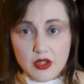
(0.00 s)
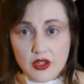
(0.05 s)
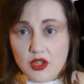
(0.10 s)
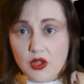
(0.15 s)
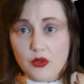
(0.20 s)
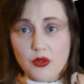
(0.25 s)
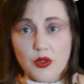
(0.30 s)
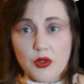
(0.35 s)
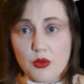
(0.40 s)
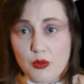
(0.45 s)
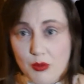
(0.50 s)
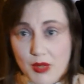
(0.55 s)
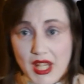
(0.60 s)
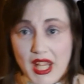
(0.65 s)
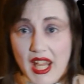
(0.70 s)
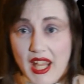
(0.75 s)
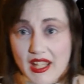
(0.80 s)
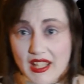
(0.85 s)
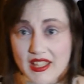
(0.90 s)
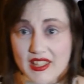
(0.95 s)
different
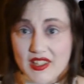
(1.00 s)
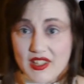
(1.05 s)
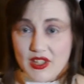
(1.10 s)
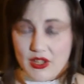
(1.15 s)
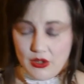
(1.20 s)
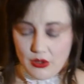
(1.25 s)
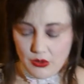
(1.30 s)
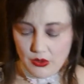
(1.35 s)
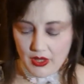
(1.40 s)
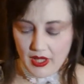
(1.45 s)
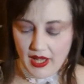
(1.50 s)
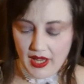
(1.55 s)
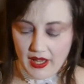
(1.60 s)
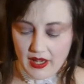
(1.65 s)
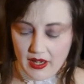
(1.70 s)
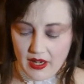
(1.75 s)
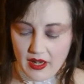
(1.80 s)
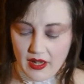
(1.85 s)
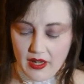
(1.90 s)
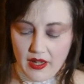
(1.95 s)
mechanics to do that,